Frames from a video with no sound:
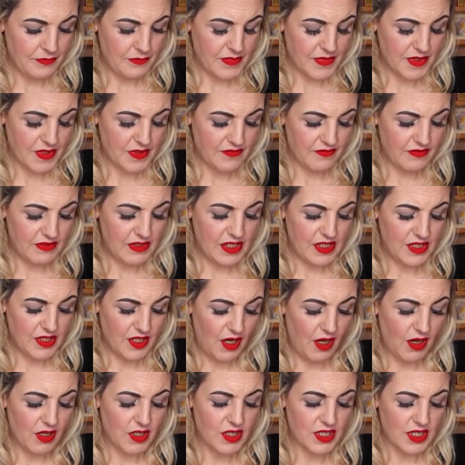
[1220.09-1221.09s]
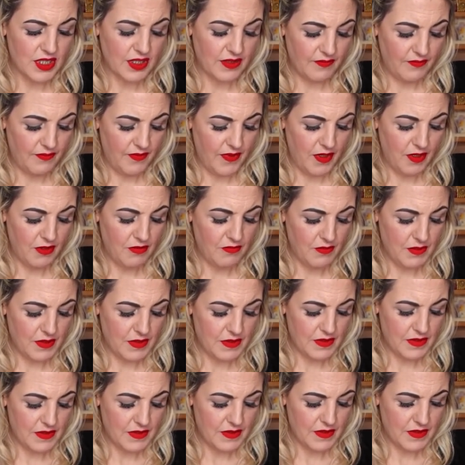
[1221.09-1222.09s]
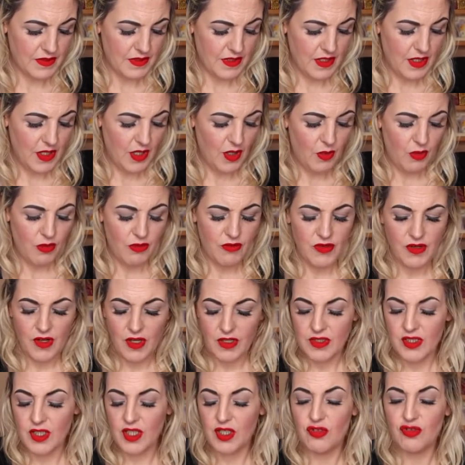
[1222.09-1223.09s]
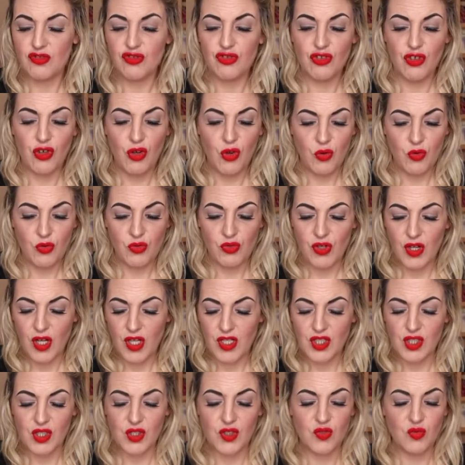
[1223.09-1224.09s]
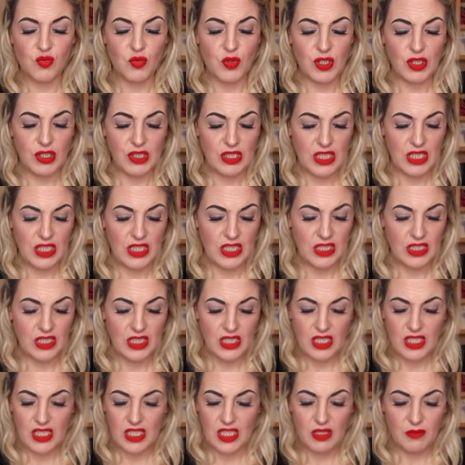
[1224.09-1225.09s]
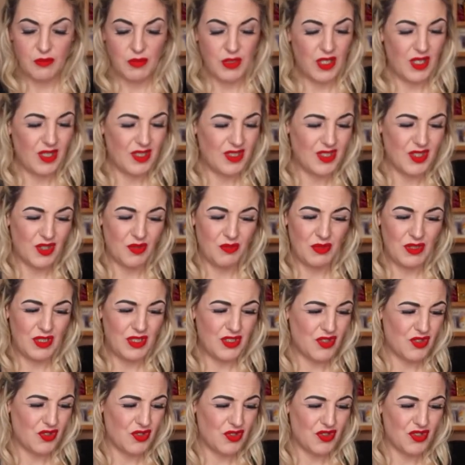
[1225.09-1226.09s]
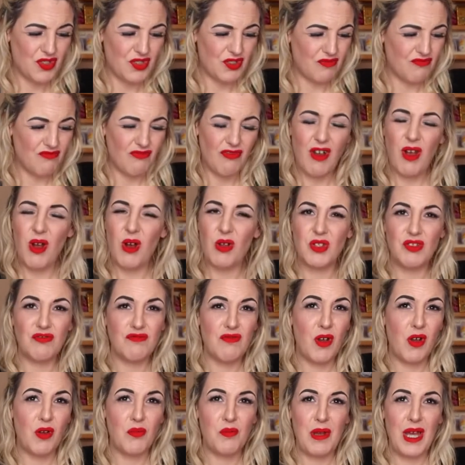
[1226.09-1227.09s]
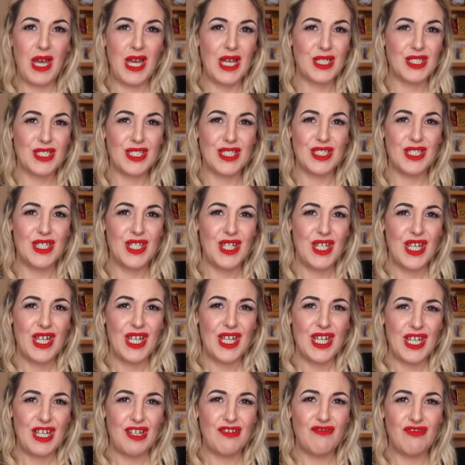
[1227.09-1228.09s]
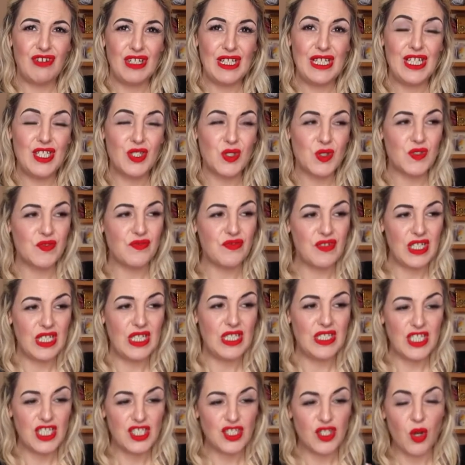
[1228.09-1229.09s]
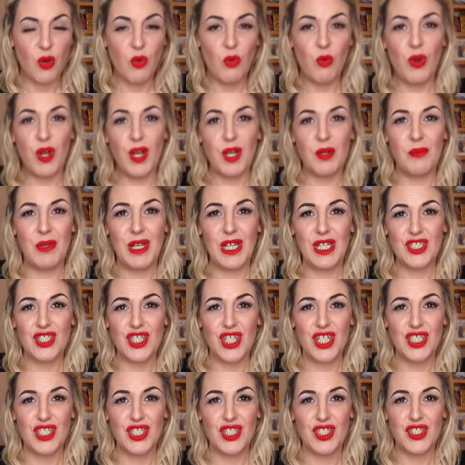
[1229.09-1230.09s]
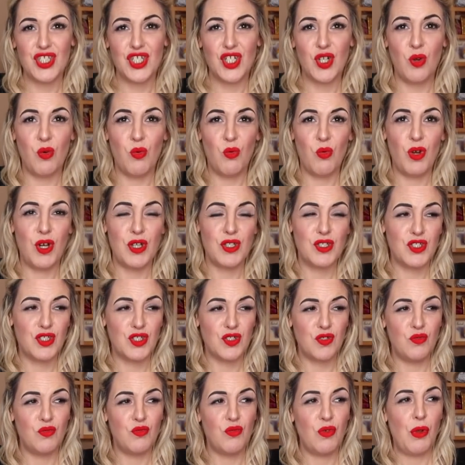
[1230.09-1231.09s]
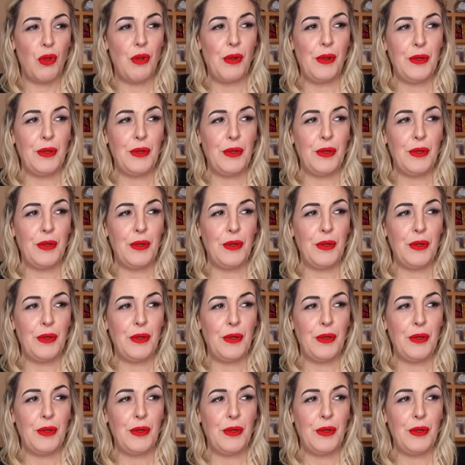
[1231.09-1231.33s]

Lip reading: It's a really toxic environment where nothing is growing, nothing's working, because someone is just on the wrong path, and it really does feel they don't want to make changes. They don't want to